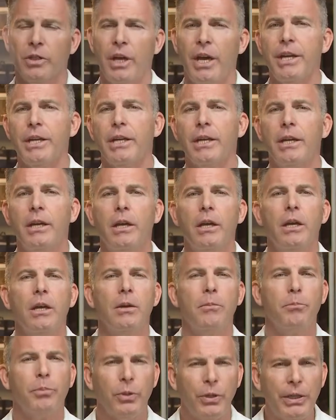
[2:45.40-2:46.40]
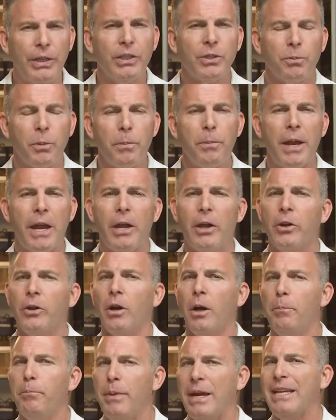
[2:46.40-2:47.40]
like, please prepare
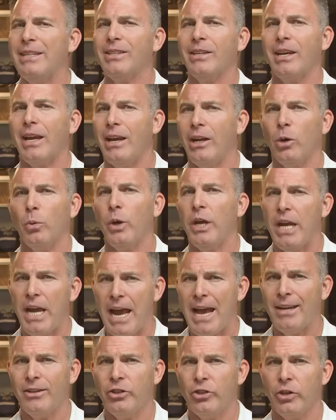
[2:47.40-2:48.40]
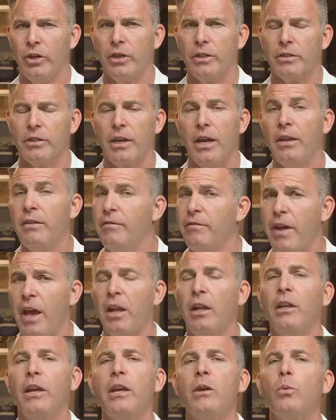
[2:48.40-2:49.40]
a basic airway adjunct and
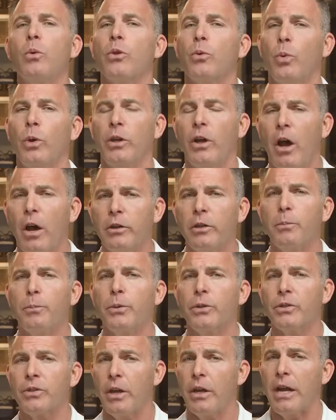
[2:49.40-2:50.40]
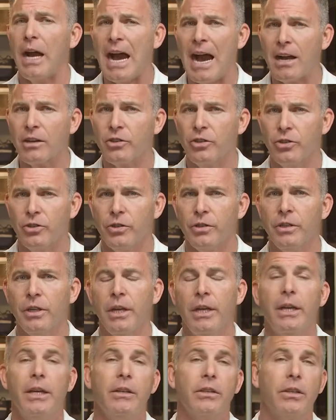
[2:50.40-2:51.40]
ventilate with 100% oxygen
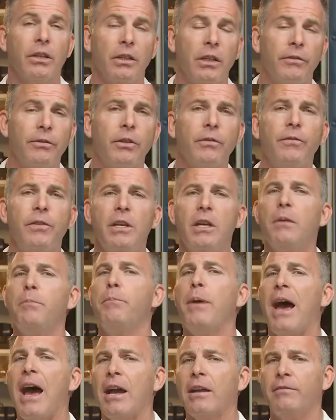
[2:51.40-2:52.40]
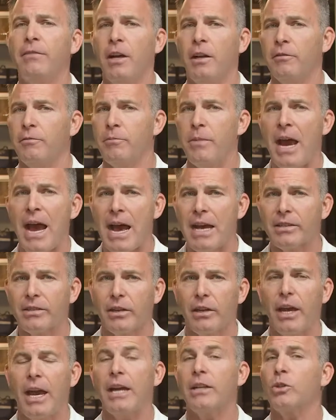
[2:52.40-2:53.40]
delivered via bag valve
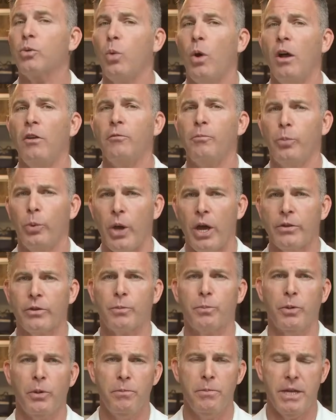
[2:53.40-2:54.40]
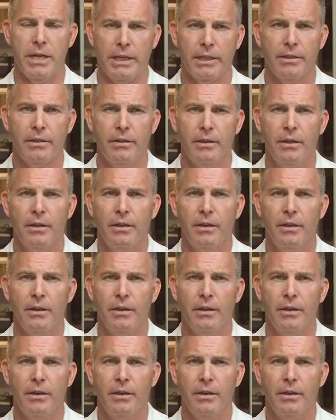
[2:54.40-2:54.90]
mask at 12 breaths per minute.